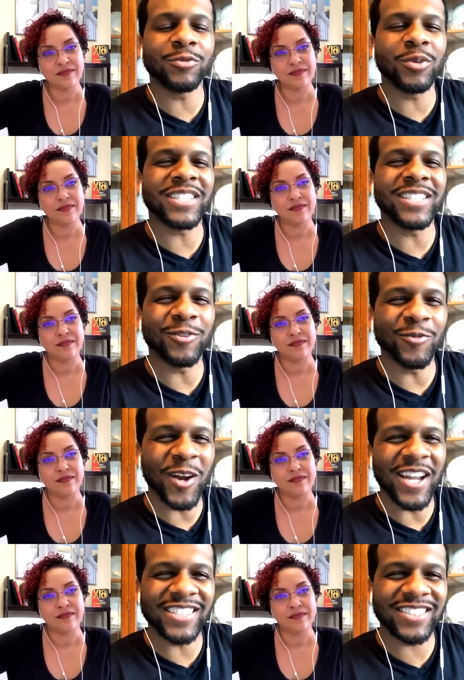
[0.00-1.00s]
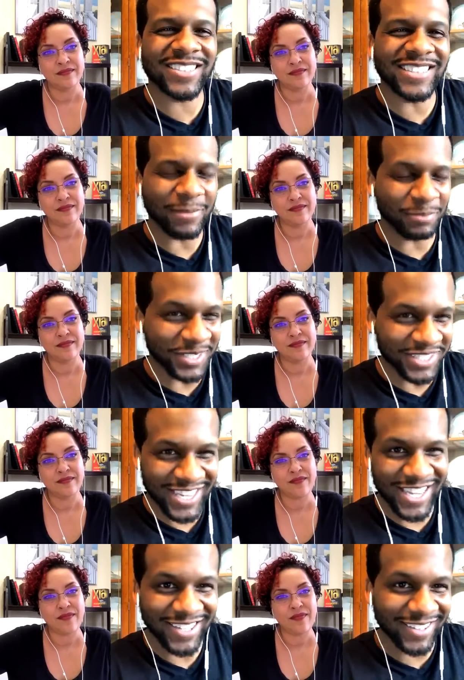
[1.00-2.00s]
Speaker 1: wasn't the right step to
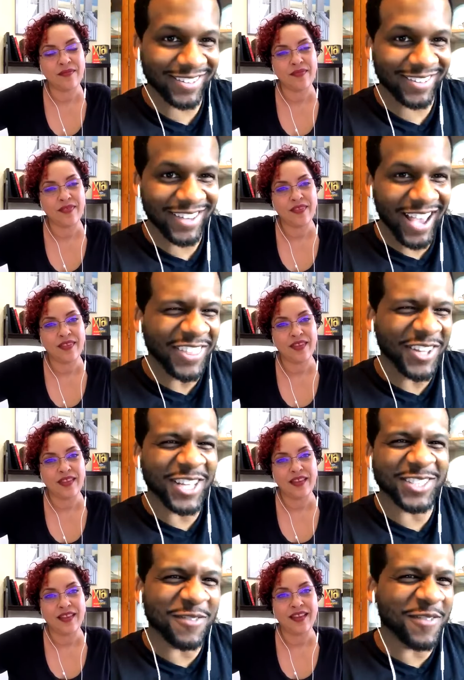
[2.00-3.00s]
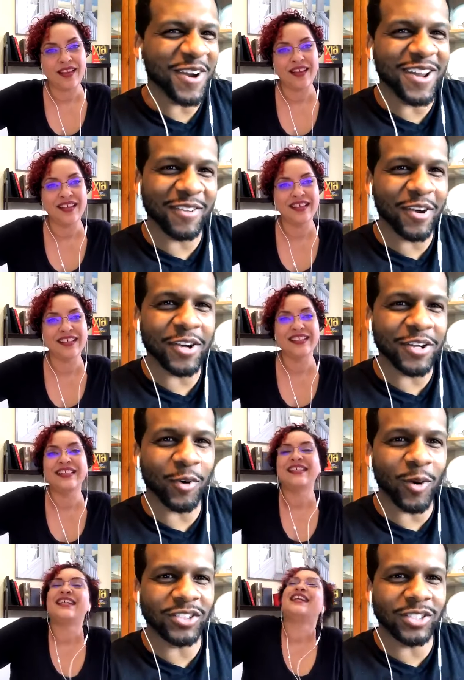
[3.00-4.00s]
take? I think that's a very, very good question